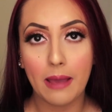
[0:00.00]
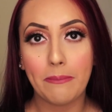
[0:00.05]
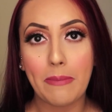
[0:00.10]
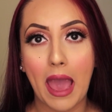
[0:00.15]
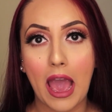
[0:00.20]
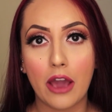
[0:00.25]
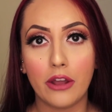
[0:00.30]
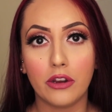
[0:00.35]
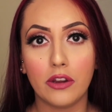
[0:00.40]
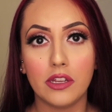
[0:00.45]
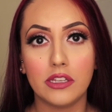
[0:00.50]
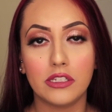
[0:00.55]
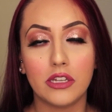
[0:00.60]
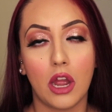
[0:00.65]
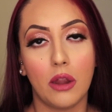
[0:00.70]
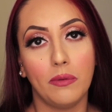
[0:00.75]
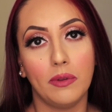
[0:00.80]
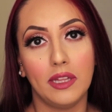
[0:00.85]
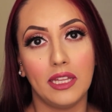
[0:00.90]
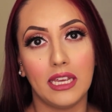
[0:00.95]
Powder is
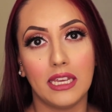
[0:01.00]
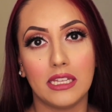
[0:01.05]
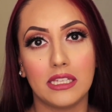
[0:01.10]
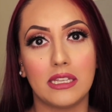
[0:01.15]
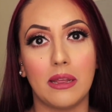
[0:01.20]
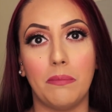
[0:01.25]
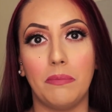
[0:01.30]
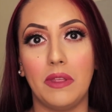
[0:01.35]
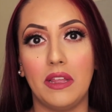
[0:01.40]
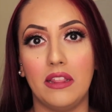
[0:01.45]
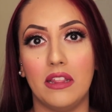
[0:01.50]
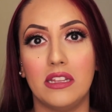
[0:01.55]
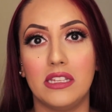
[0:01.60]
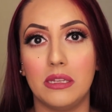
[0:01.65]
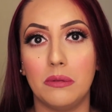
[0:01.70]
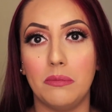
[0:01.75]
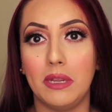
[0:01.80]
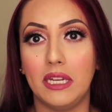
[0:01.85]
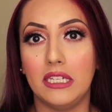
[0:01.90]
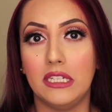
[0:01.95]
not really something
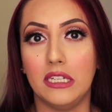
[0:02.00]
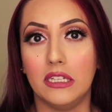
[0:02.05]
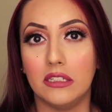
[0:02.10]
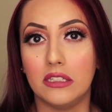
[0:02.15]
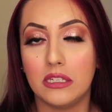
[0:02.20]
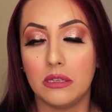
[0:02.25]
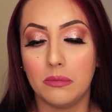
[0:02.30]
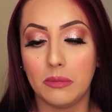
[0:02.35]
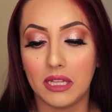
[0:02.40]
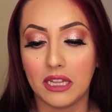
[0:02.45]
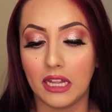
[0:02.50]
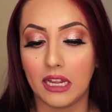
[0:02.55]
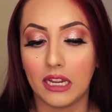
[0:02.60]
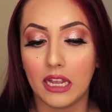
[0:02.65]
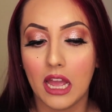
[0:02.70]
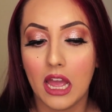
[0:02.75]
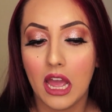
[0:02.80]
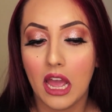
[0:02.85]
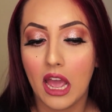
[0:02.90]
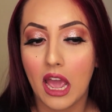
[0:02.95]
that's a big deal to me.
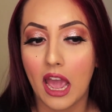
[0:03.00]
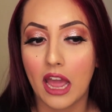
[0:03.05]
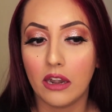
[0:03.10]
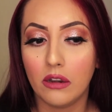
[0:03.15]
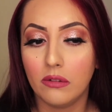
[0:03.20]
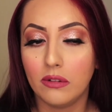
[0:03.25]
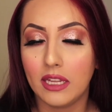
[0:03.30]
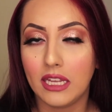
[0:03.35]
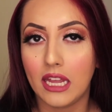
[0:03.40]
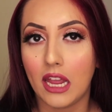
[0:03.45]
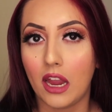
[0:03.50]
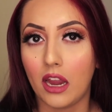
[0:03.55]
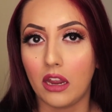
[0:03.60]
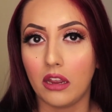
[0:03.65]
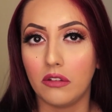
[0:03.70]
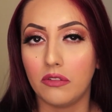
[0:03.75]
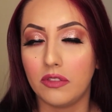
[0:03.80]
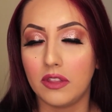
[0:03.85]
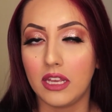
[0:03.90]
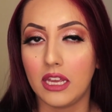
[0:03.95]
Like, I don't really
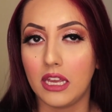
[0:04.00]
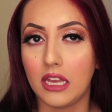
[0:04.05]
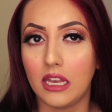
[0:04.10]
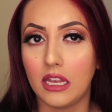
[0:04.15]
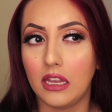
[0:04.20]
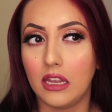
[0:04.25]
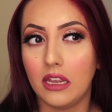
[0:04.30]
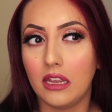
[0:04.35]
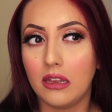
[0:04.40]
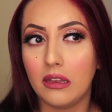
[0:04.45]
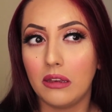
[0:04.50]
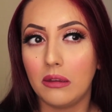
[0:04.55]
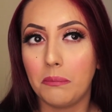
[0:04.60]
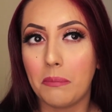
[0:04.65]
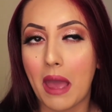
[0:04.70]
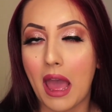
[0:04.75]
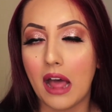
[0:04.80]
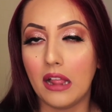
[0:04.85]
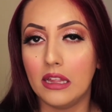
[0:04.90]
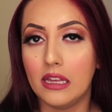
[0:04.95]
care if the
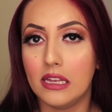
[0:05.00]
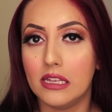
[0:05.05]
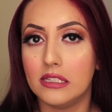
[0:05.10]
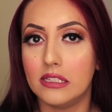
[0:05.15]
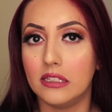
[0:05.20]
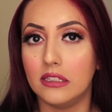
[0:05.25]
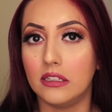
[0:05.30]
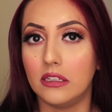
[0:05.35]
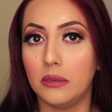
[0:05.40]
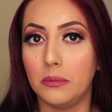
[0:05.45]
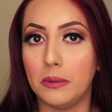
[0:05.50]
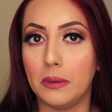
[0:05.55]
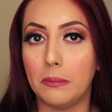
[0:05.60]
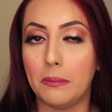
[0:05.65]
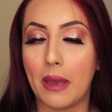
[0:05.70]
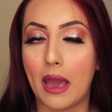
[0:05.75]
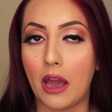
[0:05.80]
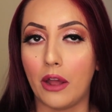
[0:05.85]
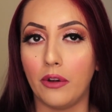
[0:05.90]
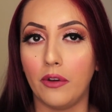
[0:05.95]
palette is a little bit
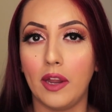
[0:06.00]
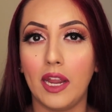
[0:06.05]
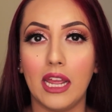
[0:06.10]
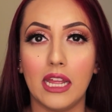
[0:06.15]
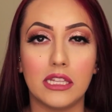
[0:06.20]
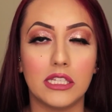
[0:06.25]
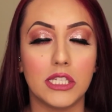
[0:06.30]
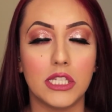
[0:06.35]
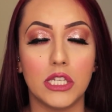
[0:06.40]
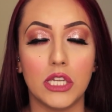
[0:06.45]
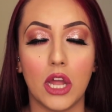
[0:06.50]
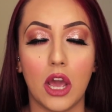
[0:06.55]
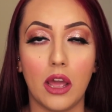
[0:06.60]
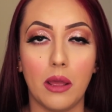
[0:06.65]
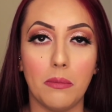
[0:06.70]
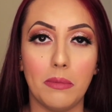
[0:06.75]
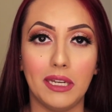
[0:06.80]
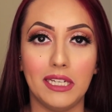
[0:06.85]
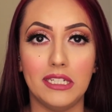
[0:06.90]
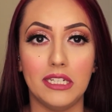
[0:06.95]
powdery, it's
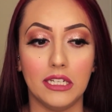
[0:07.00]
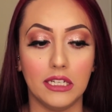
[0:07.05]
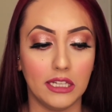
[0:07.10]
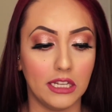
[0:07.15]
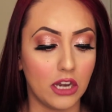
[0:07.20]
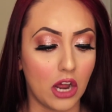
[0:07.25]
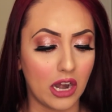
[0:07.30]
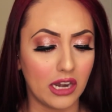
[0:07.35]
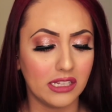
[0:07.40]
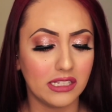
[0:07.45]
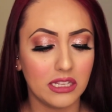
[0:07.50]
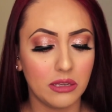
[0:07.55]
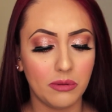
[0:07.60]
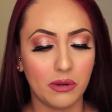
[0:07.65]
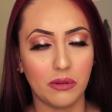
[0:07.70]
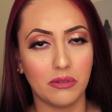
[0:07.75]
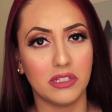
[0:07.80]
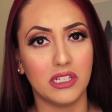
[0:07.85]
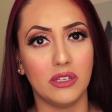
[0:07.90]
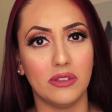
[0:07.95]
not a big deal. And honestly,
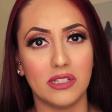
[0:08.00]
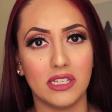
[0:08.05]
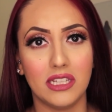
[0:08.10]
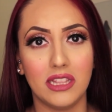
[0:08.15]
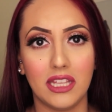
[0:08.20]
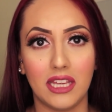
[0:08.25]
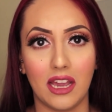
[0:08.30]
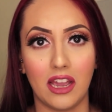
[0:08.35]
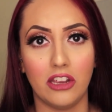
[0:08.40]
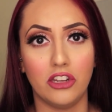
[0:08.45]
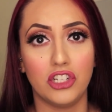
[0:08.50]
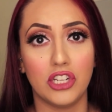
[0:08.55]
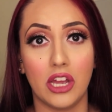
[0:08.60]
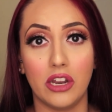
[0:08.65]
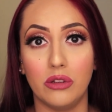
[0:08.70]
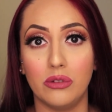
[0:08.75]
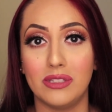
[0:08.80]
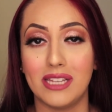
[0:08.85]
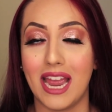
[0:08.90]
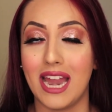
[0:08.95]
when I was using the
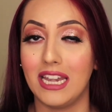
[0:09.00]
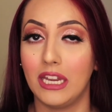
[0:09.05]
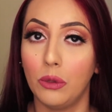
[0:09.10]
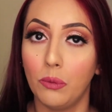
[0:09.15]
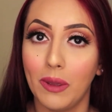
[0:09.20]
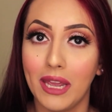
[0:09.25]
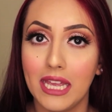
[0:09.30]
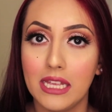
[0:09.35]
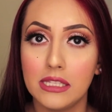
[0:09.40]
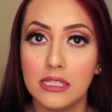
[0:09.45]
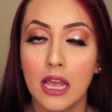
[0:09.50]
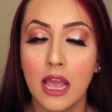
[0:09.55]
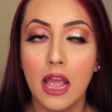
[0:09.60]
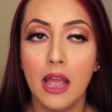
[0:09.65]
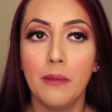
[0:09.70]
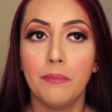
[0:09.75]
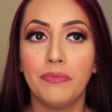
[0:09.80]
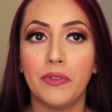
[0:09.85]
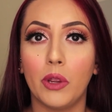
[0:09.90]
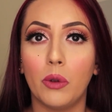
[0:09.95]
eyeshadows anyways,
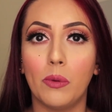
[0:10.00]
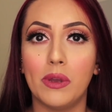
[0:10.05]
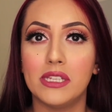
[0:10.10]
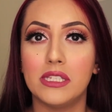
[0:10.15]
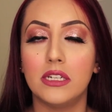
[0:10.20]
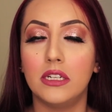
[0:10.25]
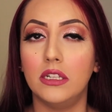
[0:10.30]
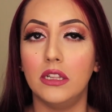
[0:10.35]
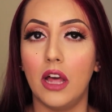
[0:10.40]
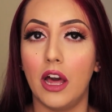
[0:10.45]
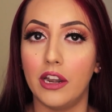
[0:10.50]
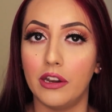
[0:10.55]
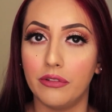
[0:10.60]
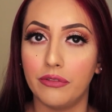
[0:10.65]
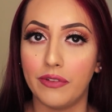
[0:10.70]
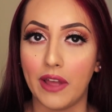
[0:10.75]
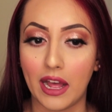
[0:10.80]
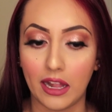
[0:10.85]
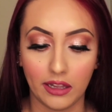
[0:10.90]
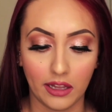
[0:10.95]
there wasn't a lot of
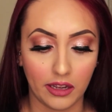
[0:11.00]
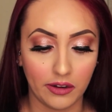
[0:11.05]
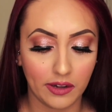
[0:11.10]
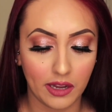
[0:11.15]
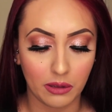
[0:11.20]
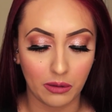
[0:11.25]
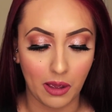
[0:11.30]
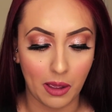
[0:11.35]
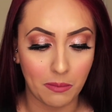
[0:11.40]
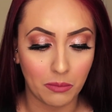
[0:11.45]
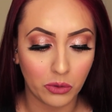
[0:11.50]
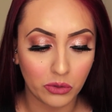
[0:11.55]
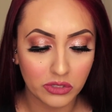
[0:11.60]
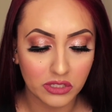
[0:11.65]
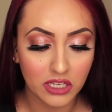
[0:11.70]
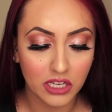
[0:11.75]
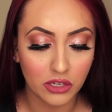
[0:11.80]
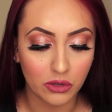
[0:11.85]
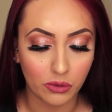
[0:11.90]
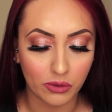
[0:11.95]
fallout. I
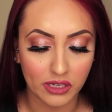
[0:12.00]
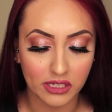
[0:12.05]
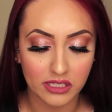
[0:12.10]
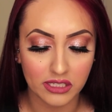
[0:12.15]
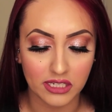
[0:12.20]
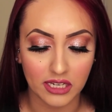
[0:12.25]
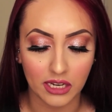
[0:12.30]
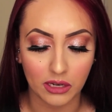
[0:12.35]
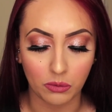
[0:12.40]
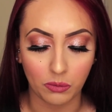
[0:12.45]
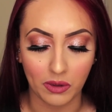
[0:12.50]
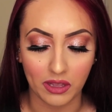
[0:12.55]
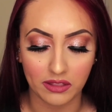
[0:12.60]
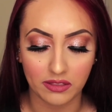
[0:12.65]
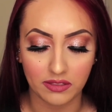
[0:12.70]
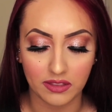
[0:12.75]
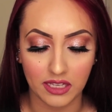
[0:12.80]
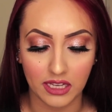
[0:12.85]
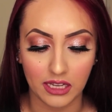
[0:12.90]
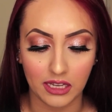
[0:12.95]
mostly noticed it
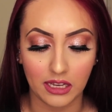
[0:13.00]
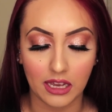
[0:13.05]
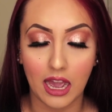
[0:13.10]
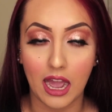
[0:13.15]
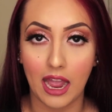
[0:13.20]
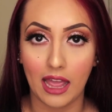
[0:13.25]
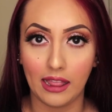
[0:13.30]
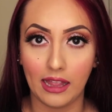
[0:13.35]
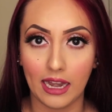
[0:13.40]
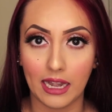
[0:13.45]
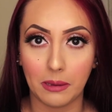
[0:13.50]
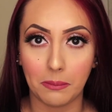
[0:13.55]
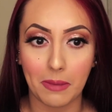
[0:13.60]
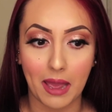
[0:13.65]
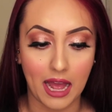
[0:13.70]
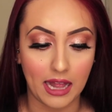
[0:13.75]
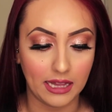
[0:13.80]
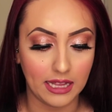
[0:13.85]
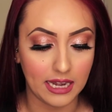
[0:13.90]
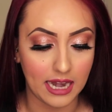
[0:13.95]
with the highlighting
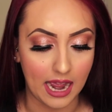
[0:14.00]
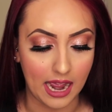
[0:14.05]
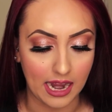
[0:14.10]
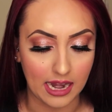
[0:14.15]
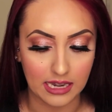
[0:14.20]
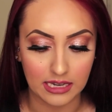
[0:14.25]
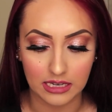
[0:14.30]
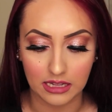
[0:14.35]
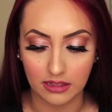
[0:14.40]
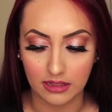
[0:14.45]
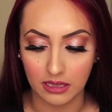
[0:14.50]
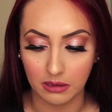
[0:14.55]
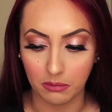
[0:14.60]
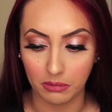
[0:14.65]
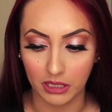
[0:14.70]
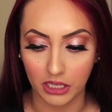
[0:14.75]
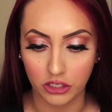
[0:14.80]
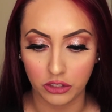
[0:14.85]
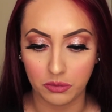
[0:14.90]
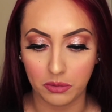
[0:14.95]
palette and the
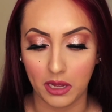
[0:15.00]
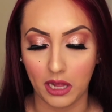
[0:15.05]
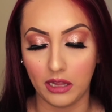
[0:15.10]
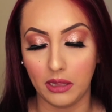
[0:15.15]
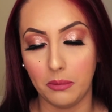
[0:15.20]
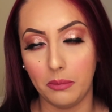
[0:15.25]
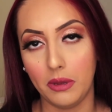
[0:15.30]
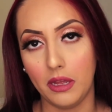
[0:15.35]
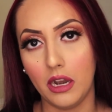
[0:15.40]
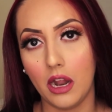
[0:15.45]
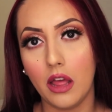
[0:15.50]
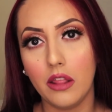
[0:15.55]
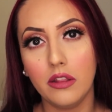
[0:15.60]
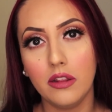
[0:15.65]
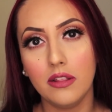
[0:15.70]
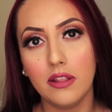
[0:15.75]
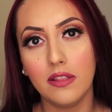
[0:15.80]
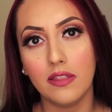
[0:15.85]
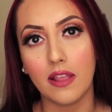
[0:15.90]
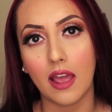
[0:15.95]
blush palette, but
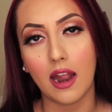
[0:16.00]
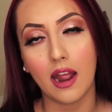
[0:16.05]
other than